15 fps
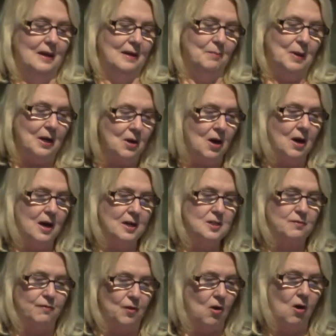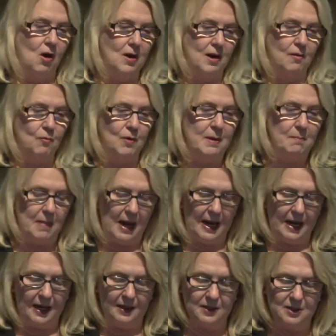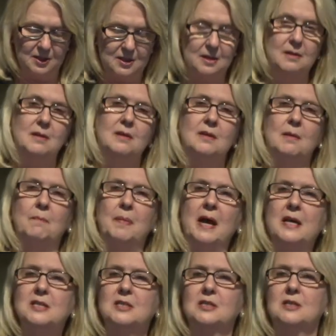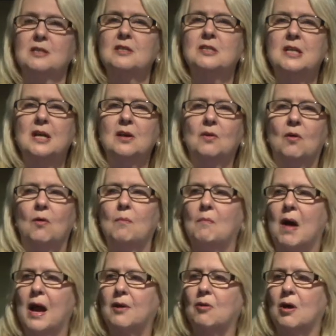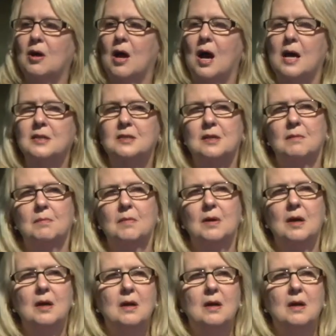because Florida remains the best single microcosm